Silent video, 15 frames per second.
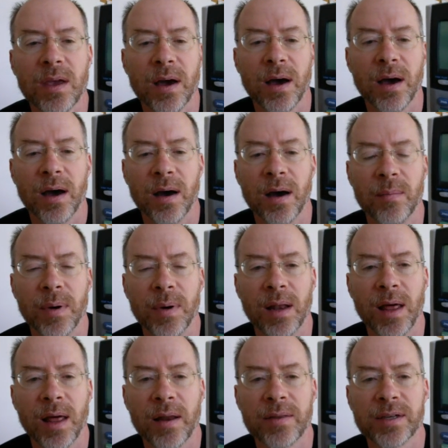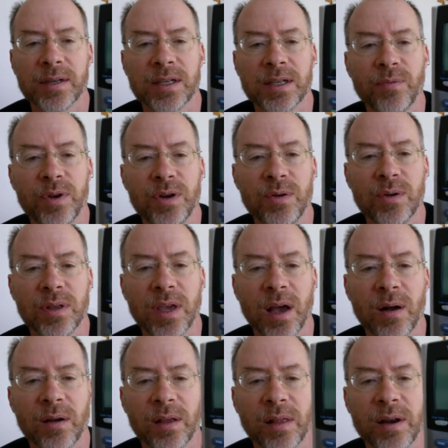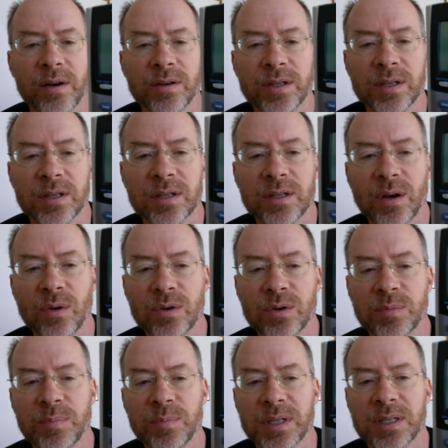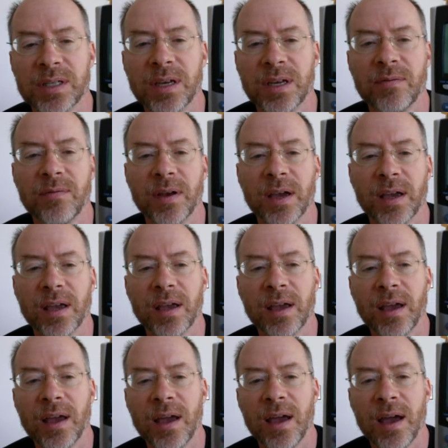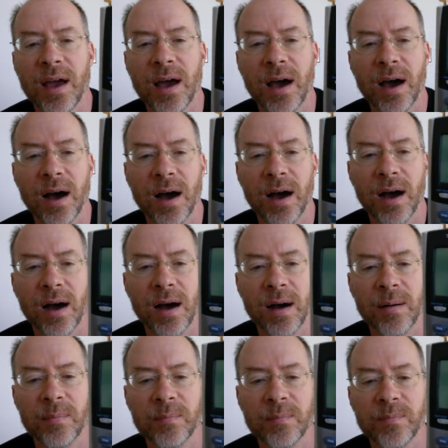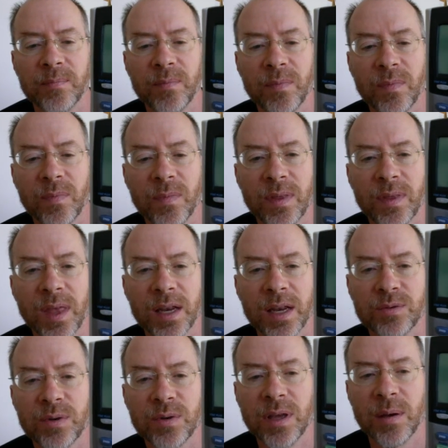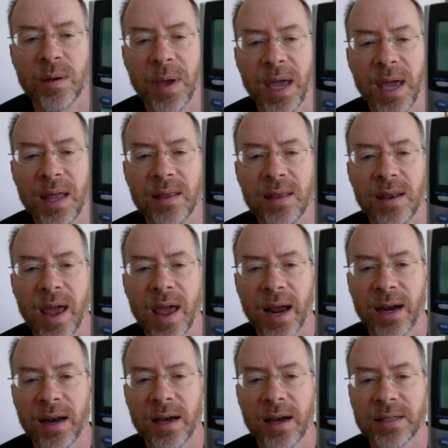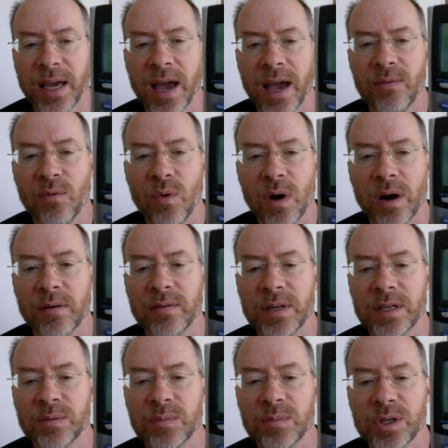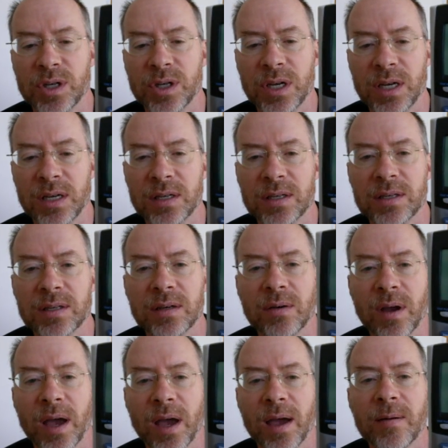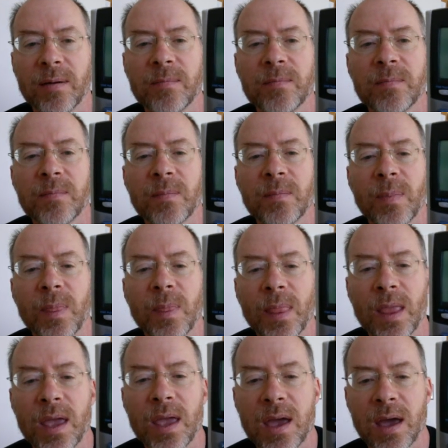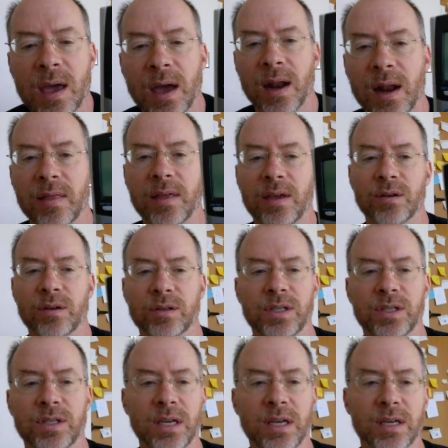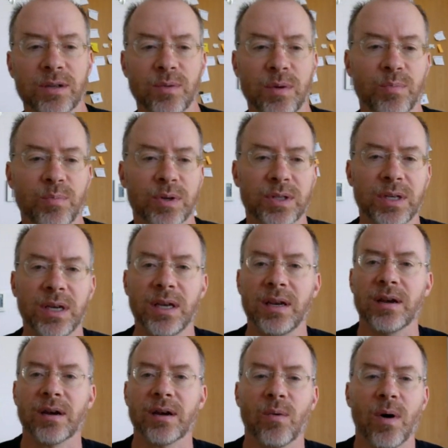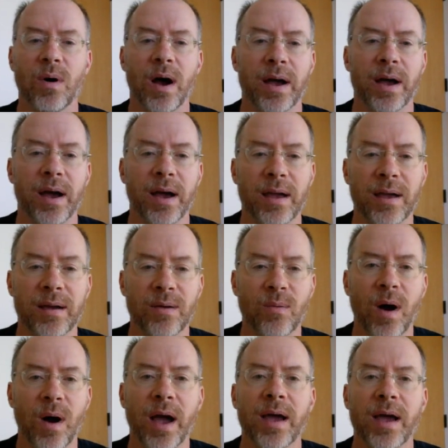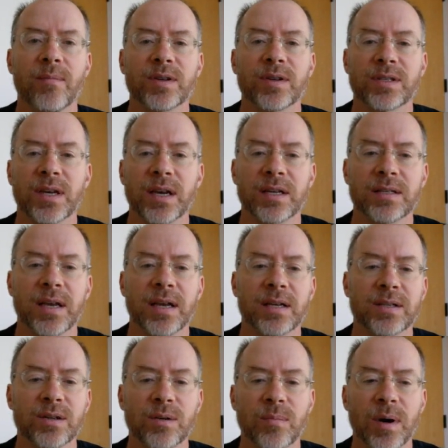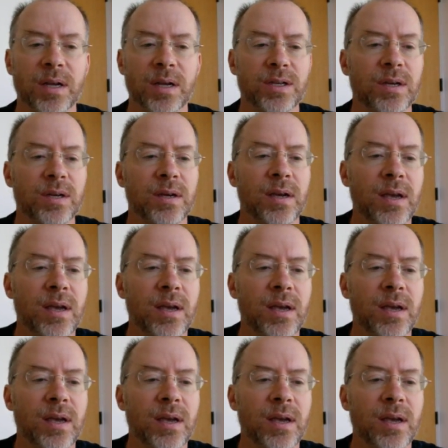a lot of the stuff we do with calculators is so specific that it's really a pain in the neck not to have one of these machines, okay? And I think you'll see as we proceed here why I emphasize that so much.